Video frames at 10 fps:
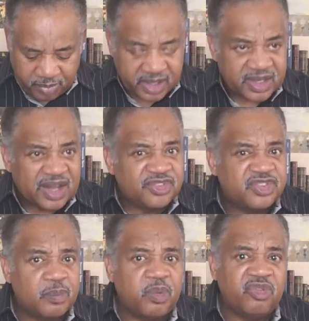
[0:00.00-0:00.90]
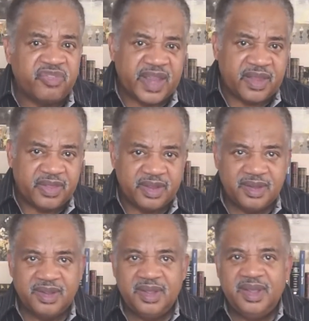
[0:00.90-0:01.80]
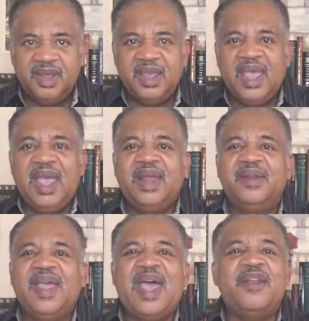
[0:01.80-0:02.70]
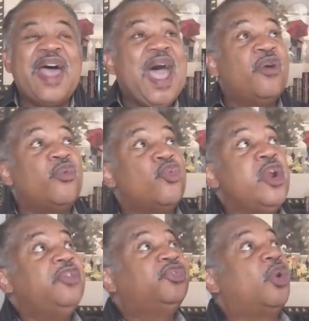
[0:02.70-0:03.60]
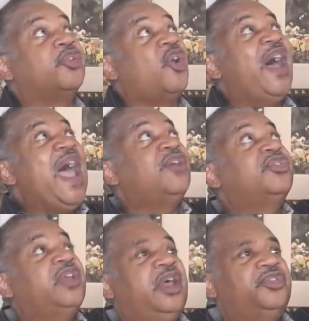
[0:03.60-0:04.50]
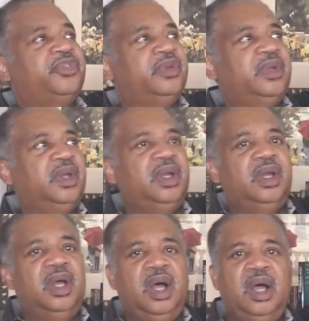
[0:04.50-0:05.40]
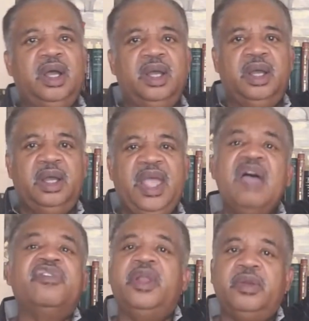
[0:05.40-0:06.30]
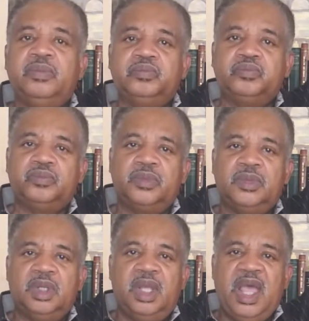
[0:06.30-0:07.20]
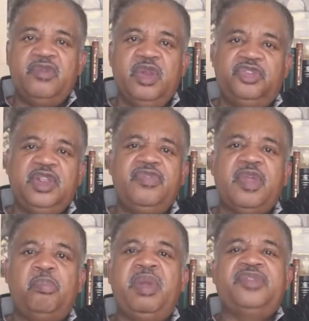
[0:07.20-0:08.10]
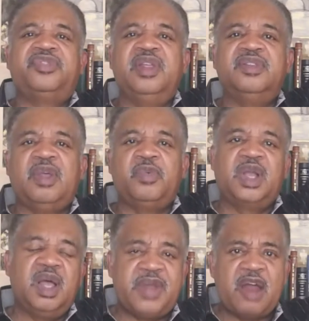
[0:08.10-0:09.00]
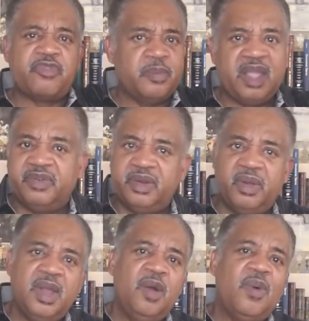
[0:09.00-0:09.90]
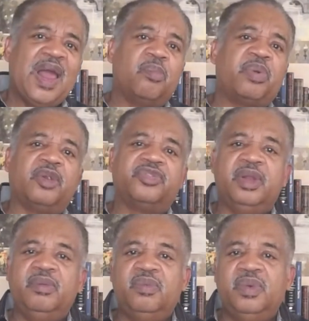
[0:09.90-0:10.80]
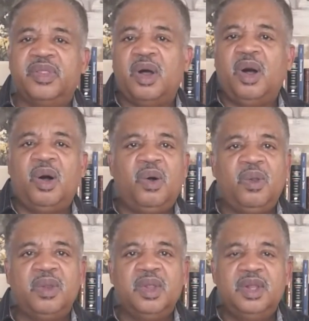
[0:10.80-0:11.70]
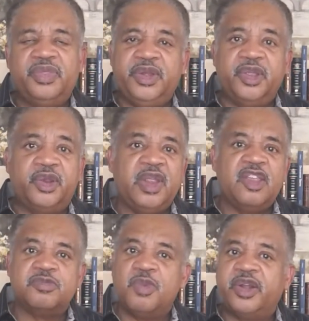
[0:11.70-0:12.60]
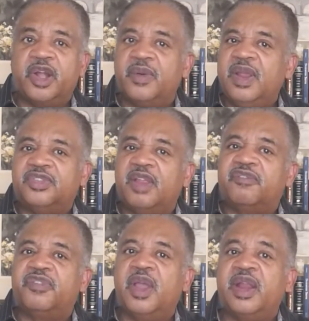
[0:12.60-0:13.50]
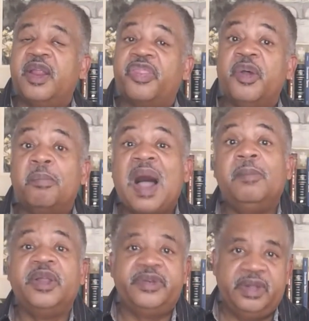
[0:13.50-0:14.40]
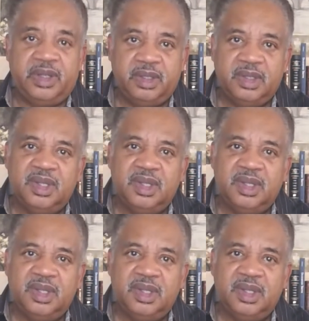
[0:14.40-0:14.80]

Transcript: operate in simple faith and resource or access heaven and receive the blessings that will come down from heaven, while a person with all the degrees, more degrees than a thermometer,